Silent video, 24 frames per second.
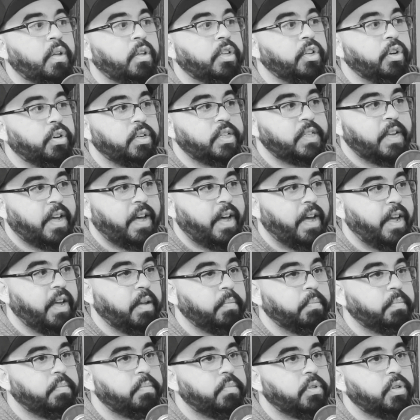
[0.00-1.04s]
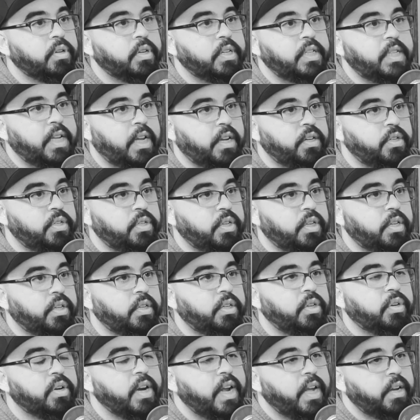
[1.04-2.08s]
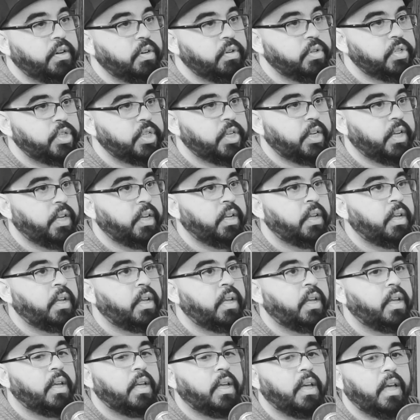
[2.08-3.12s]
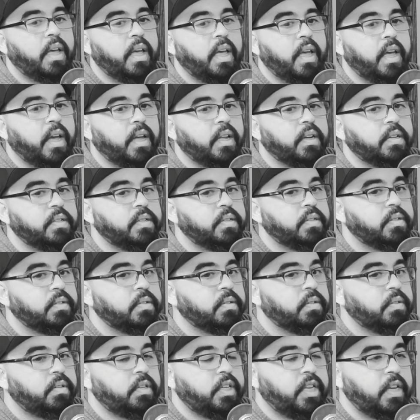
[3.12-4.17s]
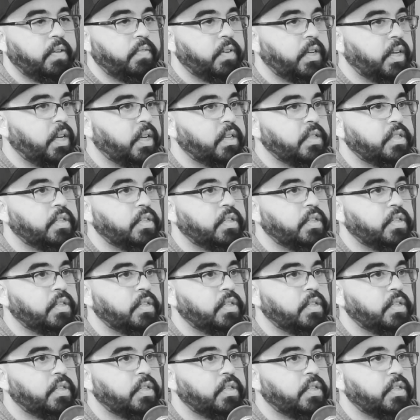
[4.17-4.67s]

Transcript: Right. Your time, your attention, your energy, and giving and